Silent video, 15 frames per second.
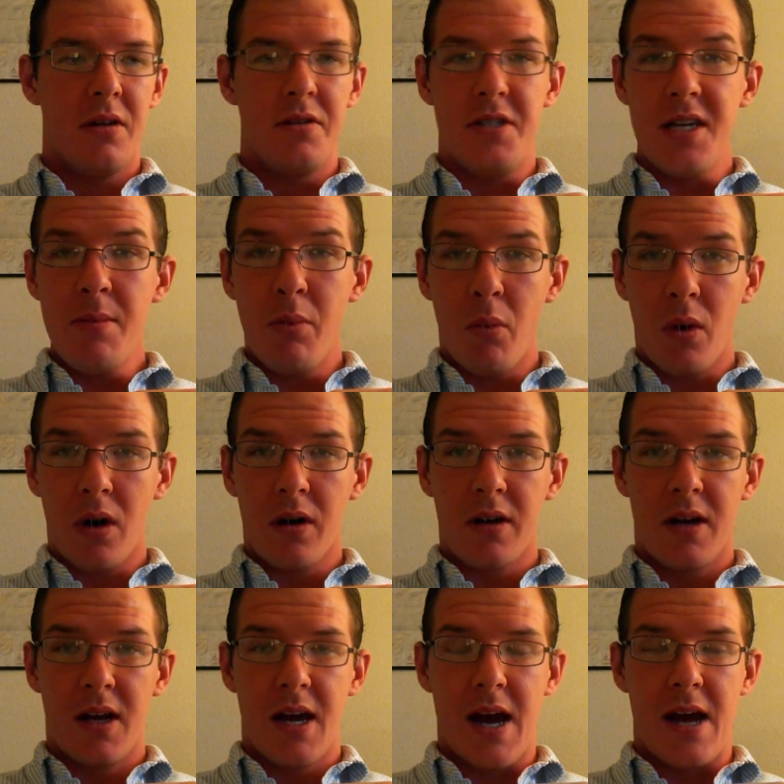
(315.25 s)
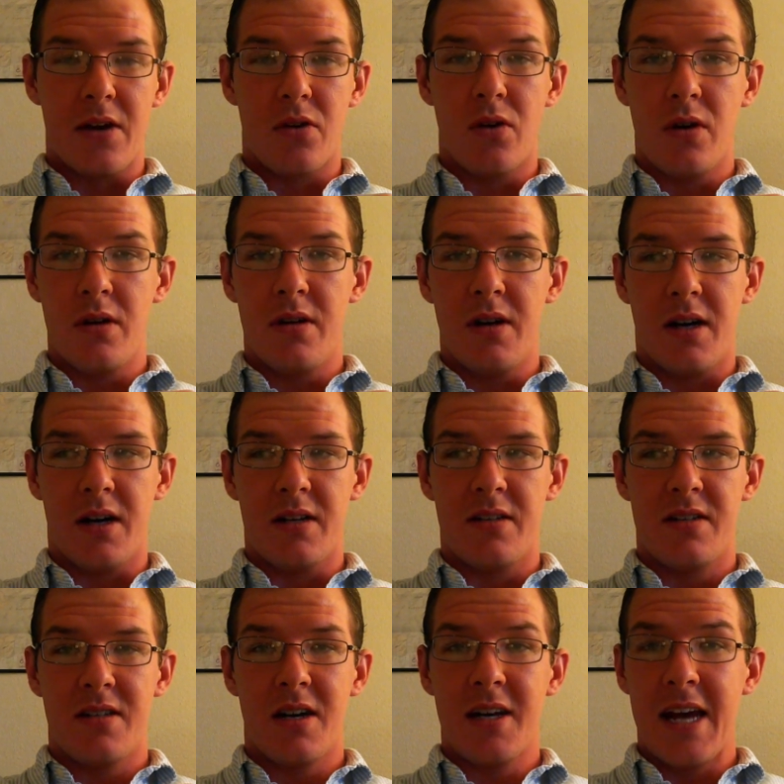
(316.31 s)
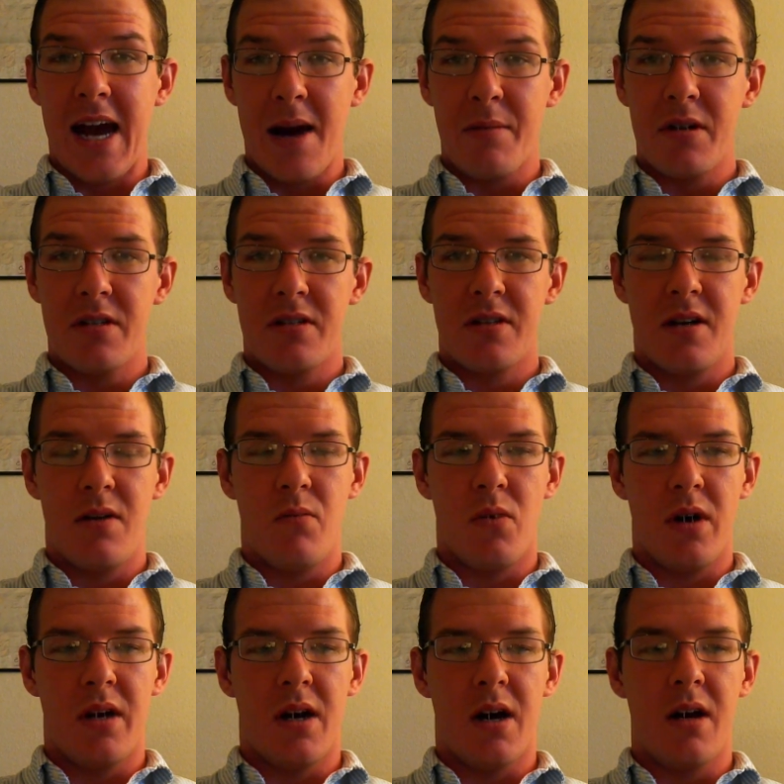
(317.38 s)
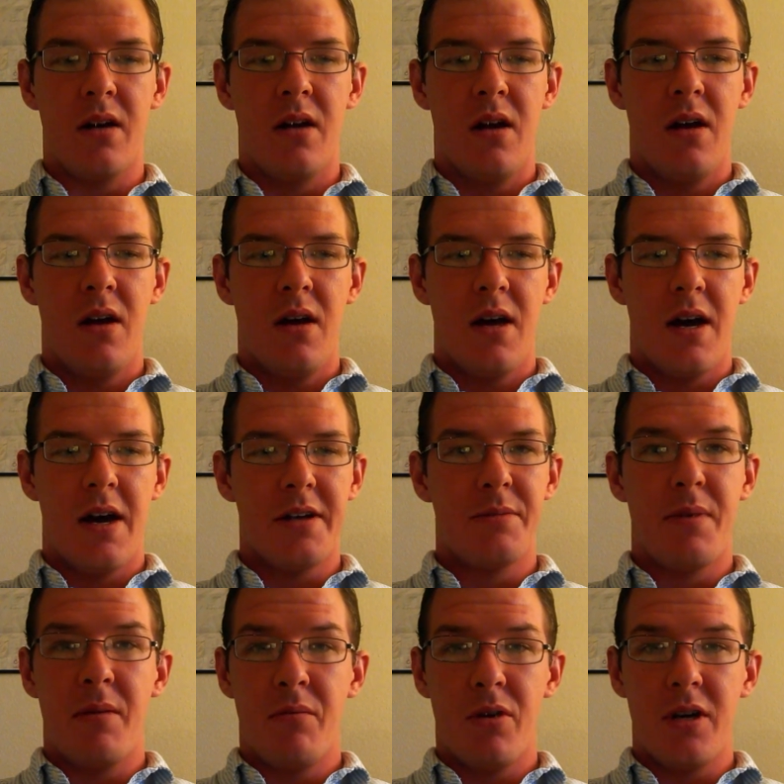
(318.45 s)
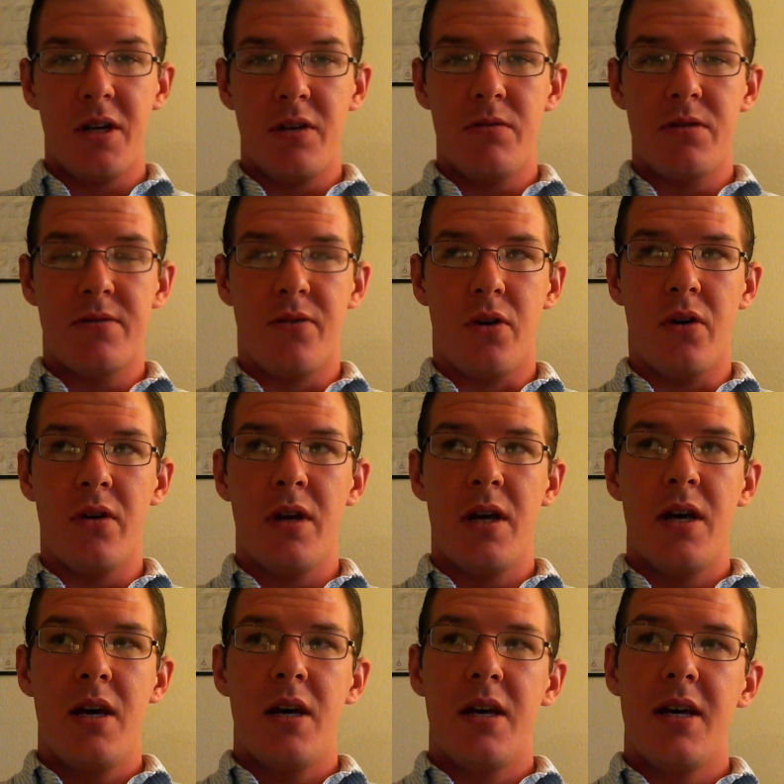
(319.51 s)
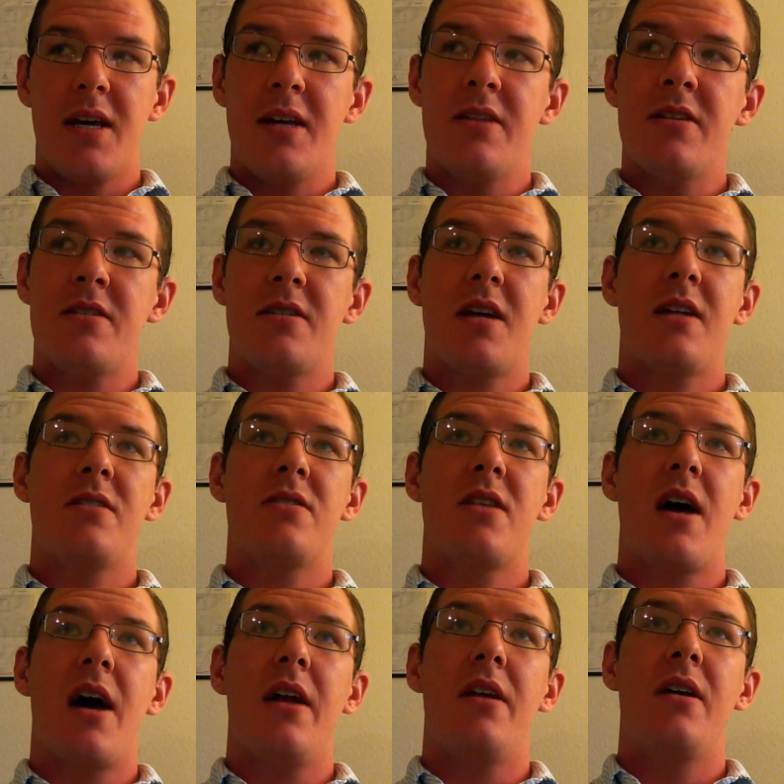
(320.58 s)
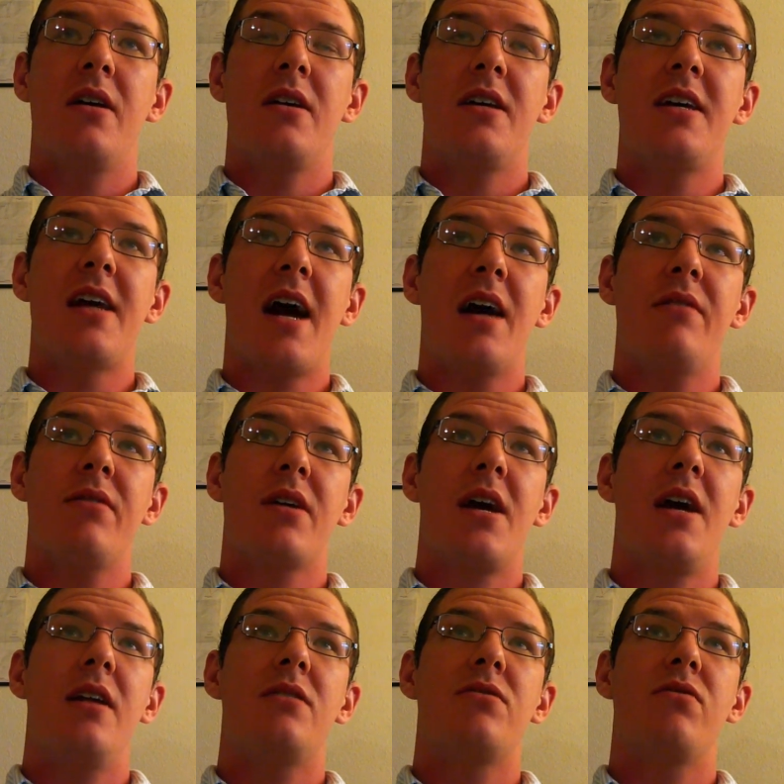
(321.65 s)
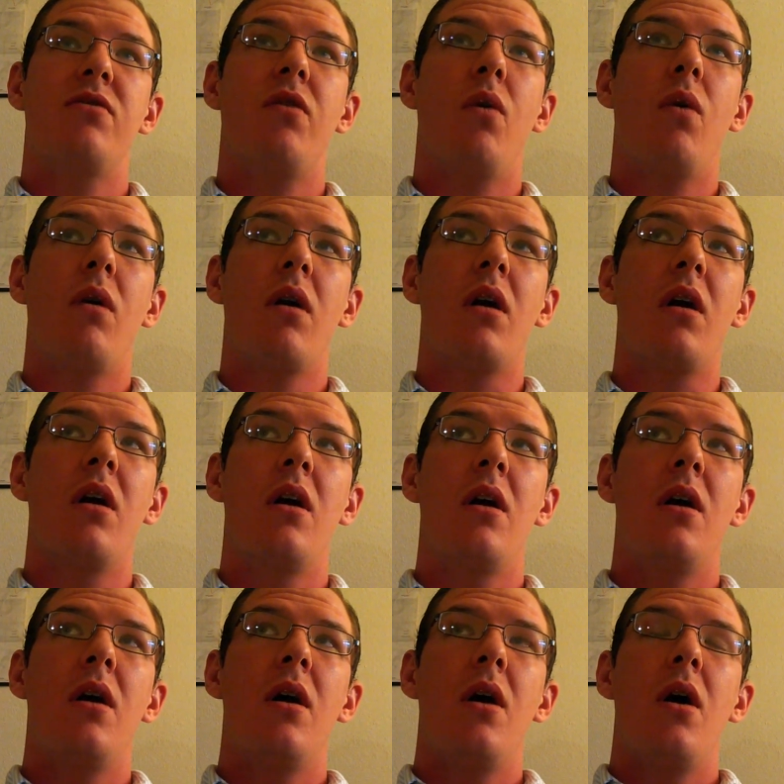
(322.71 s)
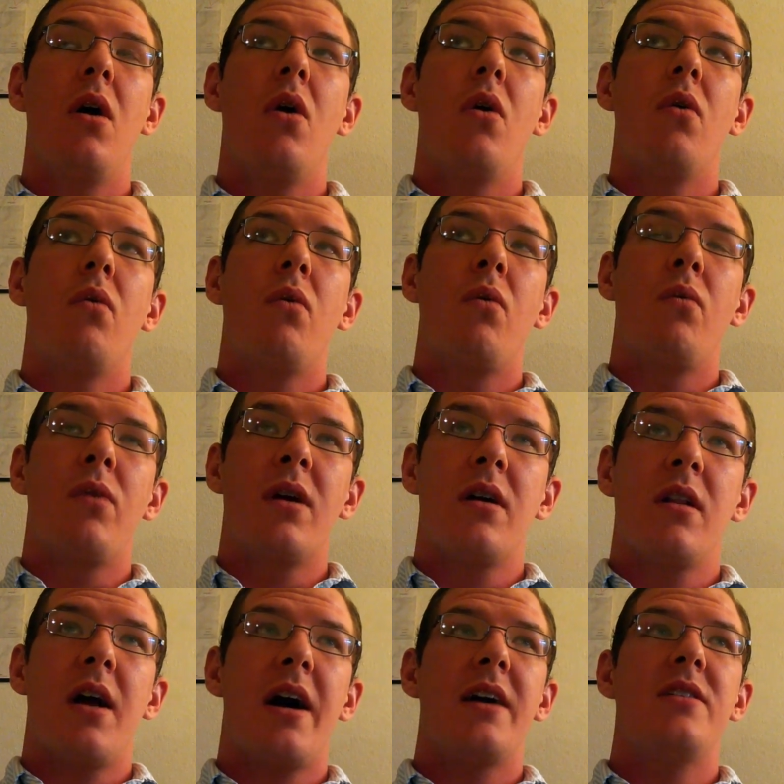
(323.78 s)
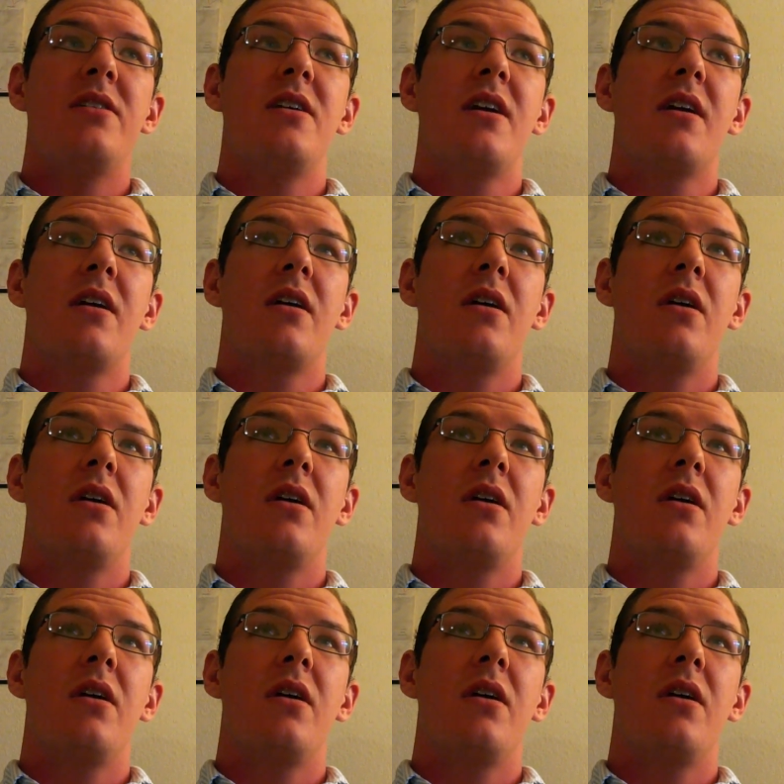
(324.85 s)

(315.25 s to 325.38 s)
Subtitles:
deep work and good study habits and whatnot has been pretty useful in the sense that he advocates for realizing,